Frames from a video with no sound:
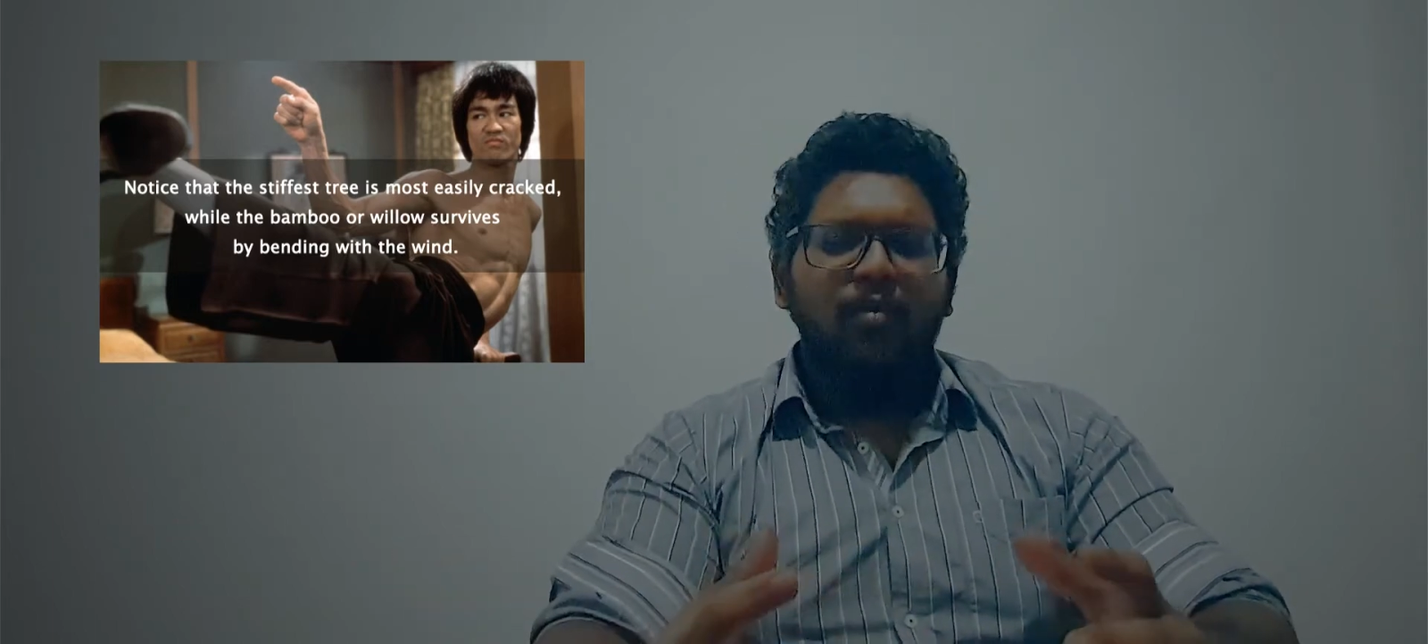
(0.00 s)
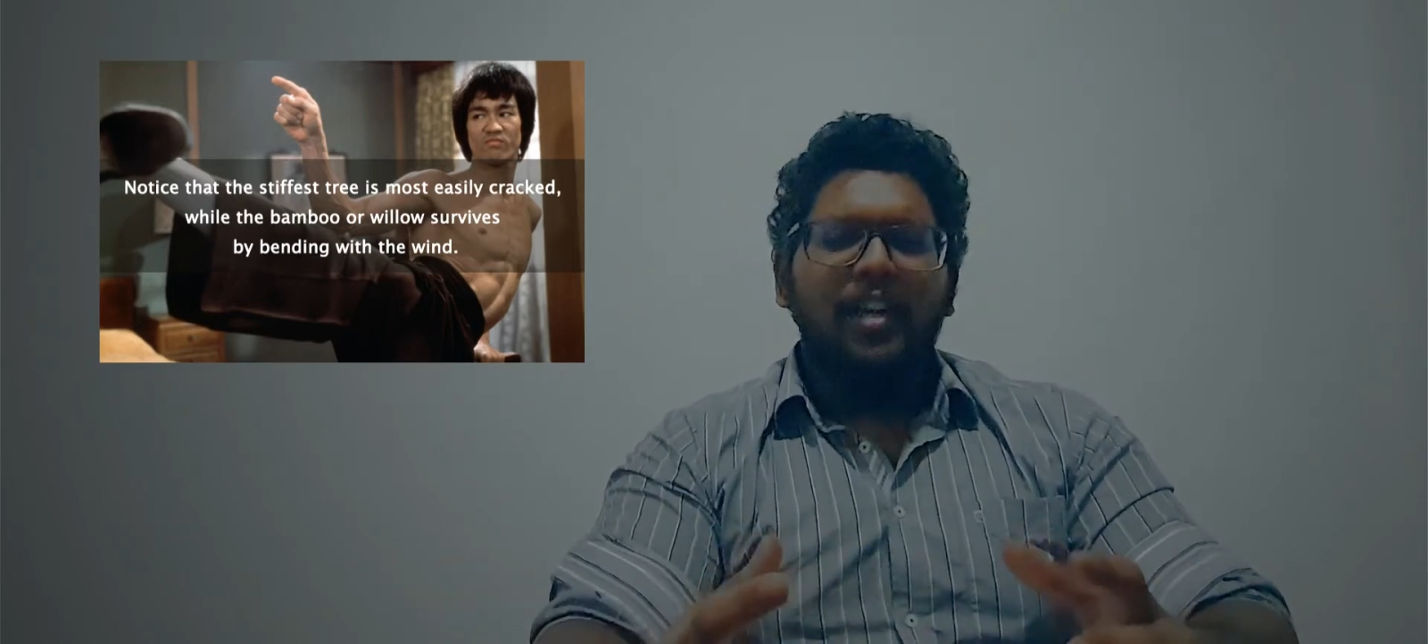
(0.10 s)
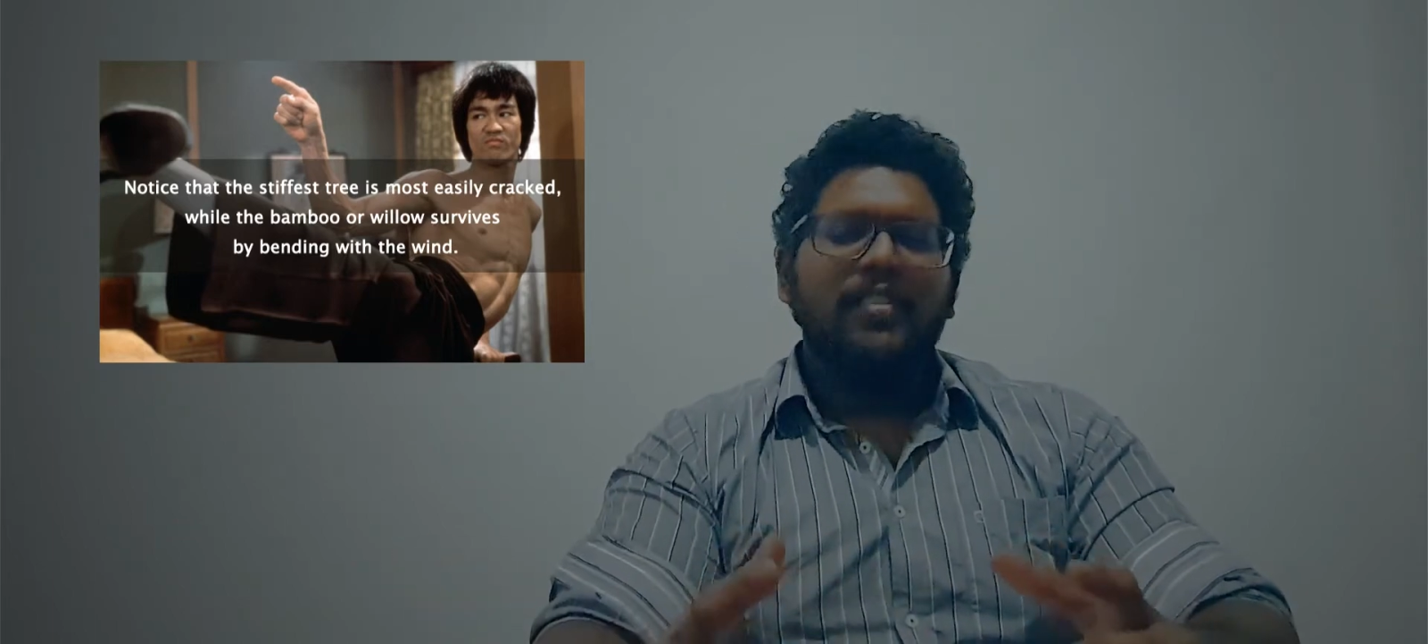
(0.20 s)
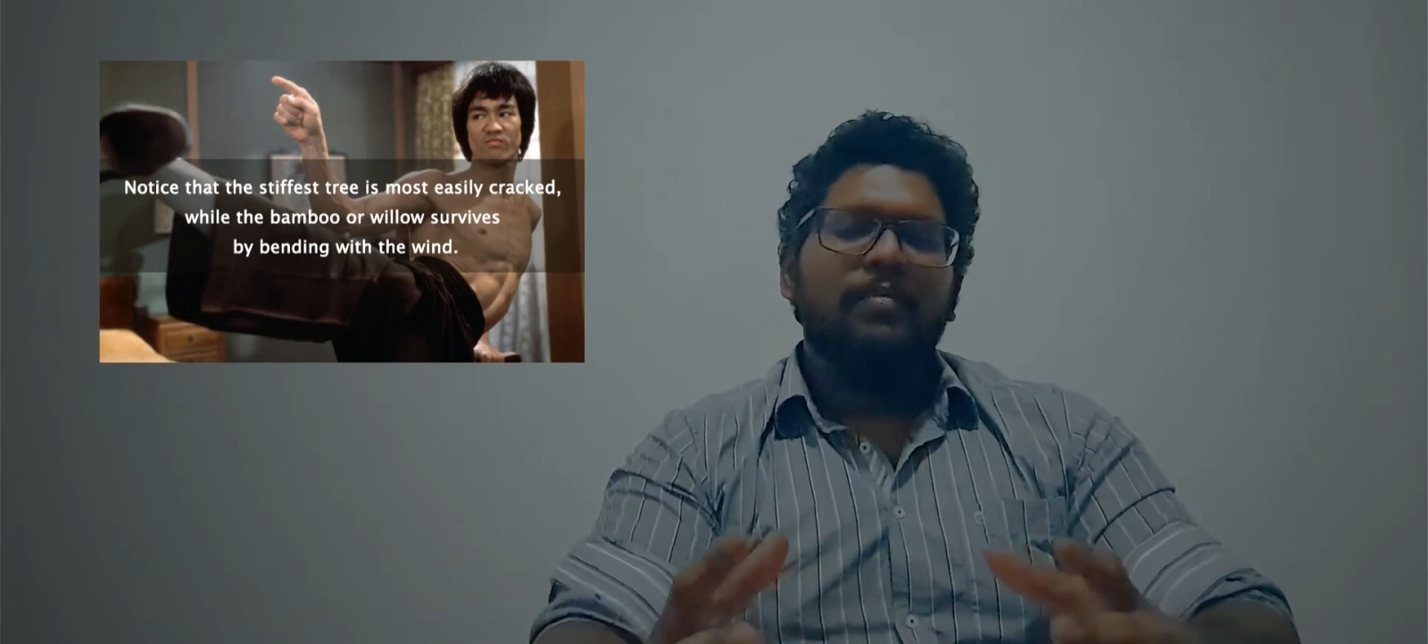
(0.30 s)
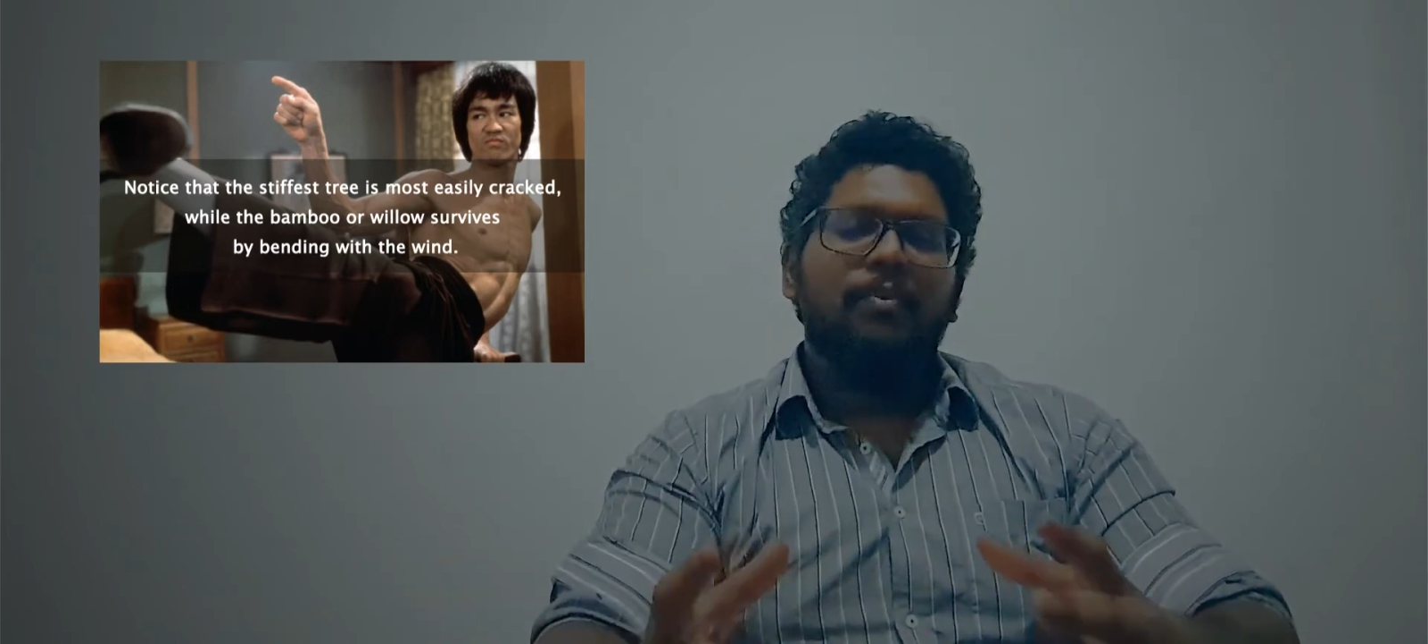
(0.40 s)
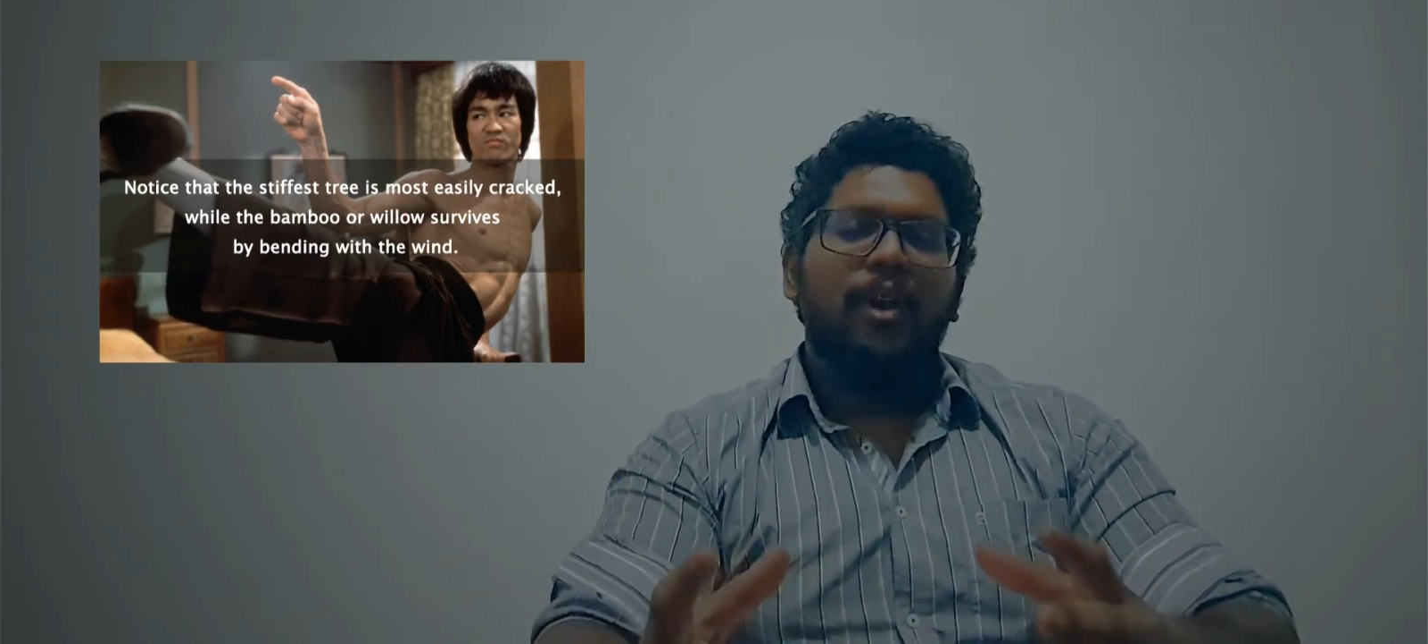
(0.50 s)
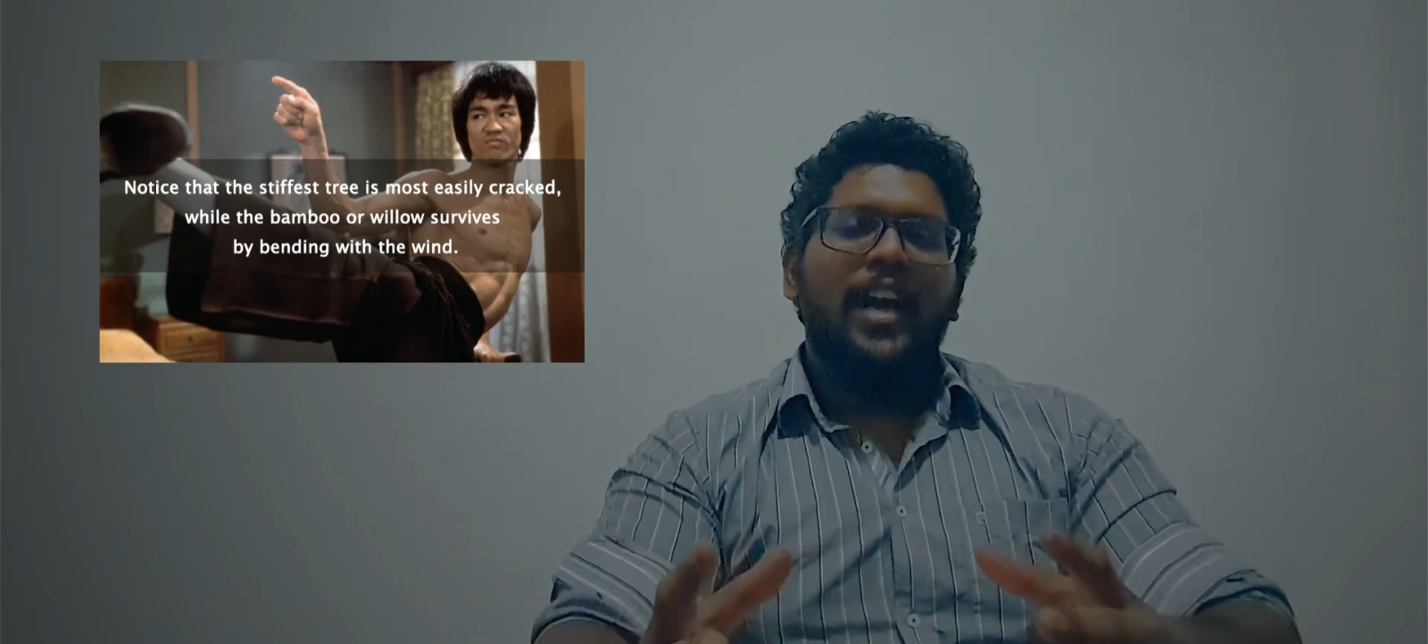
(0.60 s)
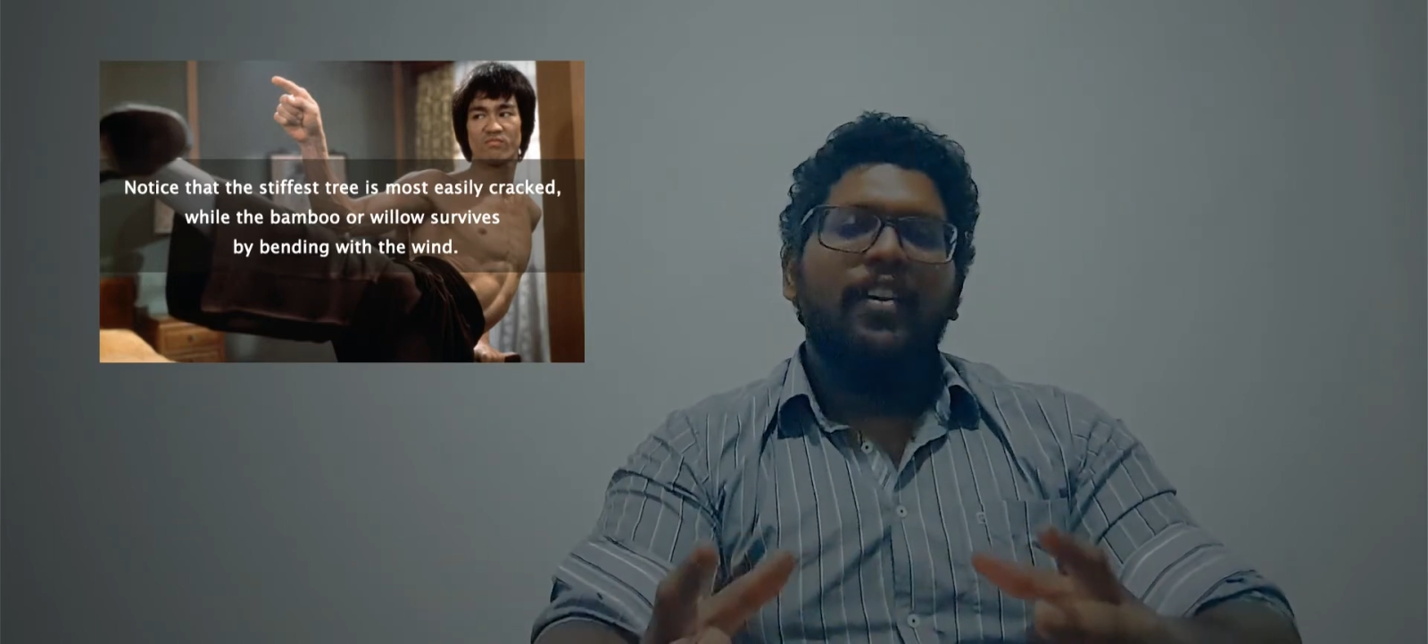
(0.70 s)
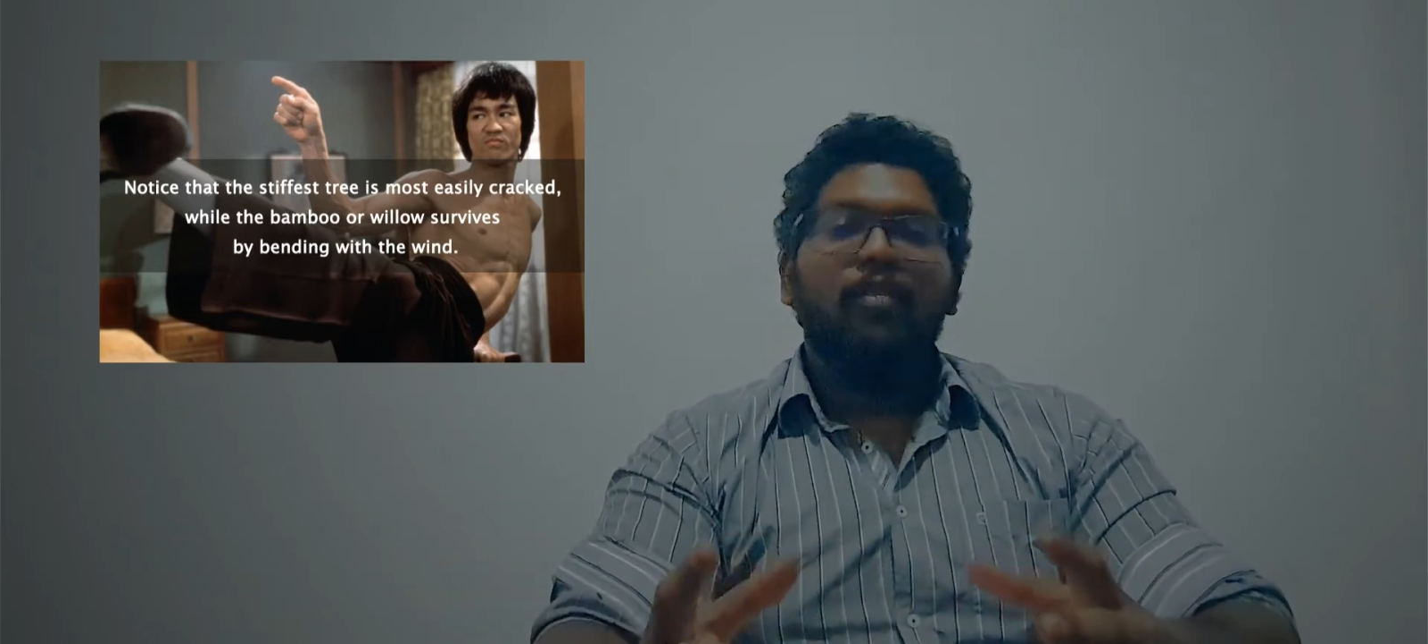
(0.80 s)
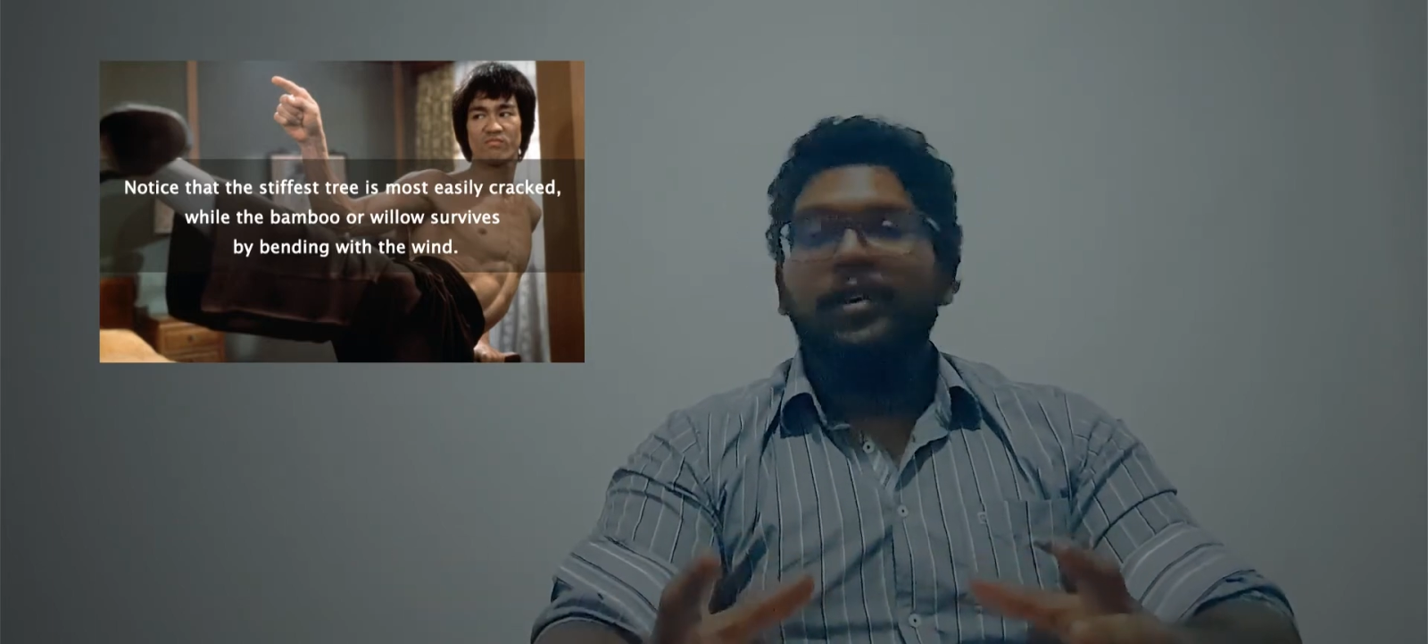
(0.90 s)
much pride or